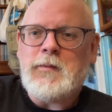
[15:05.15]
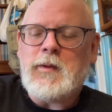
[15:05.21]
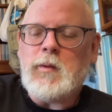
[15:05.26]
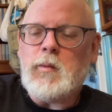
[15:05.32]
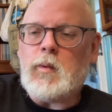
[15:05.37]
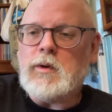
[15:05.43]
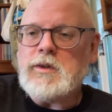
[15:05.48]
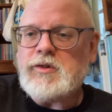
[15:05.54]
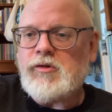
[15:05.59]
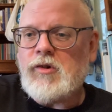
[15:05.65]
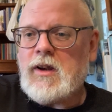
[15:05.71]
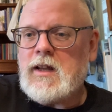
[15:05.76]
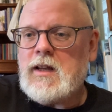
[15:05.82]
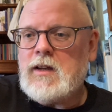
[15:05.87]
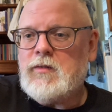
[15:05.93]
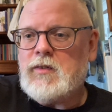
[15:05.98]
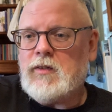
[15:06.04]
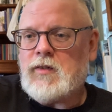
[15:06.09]
Once
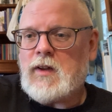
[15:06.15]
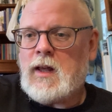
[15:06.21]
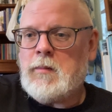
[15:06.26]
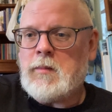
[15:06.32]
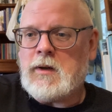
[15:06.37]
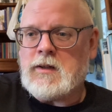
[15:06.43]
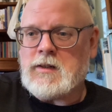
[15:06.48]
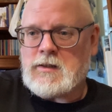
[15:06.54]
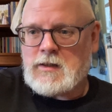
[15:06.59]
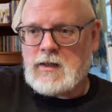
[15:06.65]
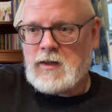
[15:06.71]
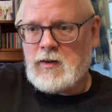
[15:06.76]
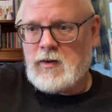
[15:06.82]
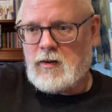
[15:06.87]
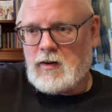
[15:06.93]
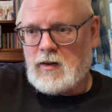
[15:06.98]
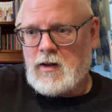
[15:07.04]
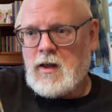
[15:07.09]
relieved of imminent
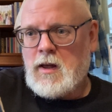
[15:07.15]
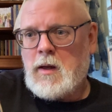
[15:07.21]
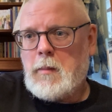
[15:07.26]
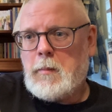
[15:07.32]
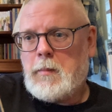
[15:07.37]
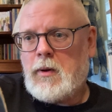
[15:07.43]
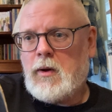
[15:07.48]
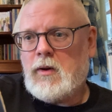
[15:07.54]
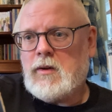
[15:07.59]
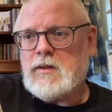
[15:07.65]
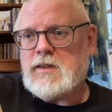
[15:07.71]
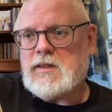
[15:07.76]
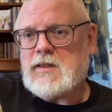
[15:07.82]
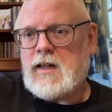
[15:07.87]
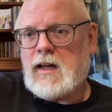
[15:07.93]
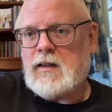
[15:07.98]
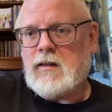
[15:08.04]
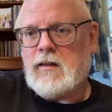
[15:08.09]
danger, Pern
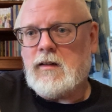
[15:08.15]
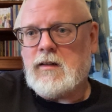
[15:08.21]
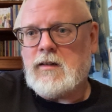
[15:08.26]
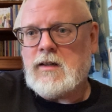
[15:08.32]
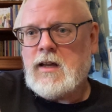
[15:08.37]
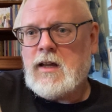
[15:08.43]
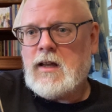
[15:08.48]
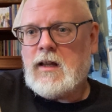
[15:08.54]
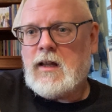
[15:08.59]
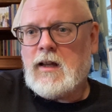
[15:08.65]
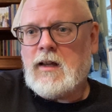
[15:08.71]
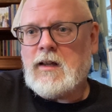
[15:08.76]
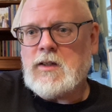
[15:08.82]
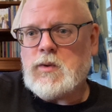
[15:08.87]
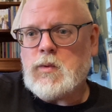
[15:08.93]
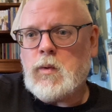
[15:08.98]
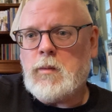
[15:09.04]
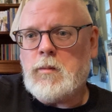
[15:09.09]
settled
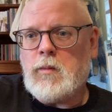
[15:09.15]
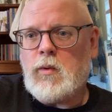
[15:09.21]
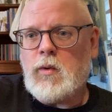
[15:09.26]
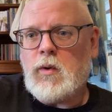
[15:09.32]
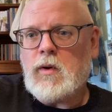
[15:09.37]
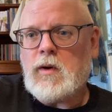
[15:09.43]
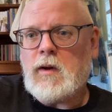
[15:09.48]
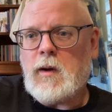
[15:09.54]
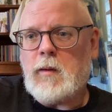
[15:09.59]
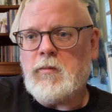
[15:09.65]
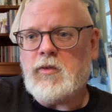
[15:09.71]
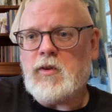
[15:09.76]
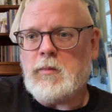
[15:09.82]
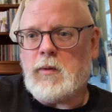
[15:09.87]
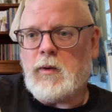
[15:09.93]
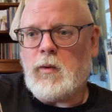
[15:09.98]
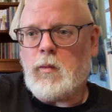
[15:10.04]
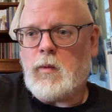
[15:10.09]
into a more
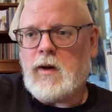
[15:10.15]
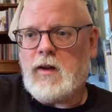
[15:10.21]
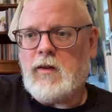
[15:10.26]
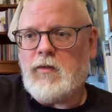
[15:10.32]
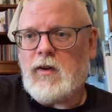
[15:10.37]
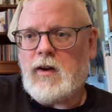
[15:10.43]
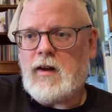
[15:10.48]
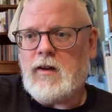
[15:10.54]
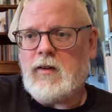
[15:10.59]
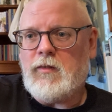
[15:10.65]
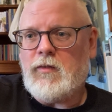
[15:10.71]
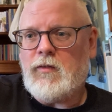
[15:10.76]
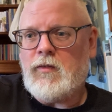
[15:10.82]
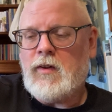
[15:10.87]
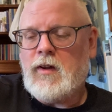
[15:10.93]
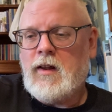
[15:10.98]
comfortable way of life.